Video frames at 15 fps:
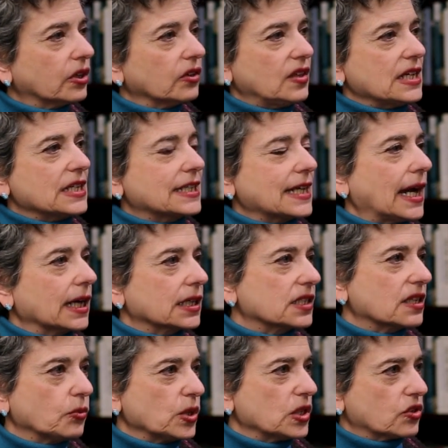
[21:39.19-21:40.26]
Look at the
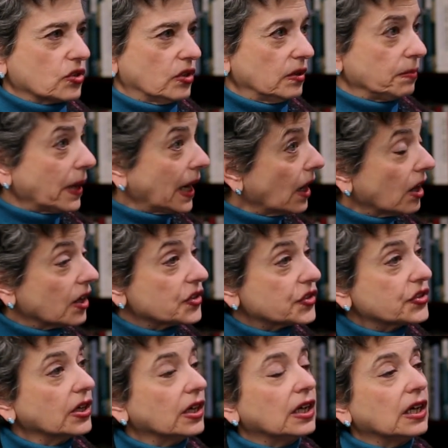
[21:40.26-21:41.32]
attacks that we saw in
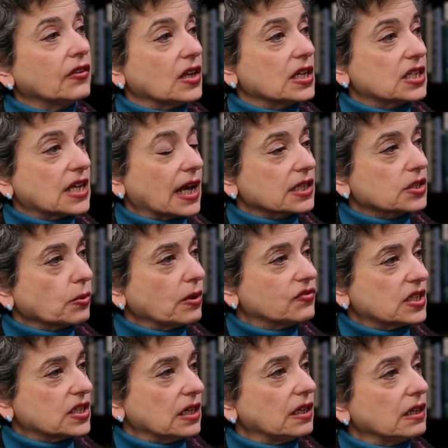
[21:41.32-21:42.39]
Paris, the attacks
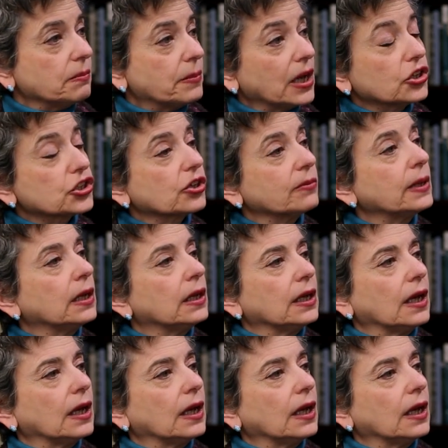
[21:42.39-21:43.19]
we've seen in Belgium.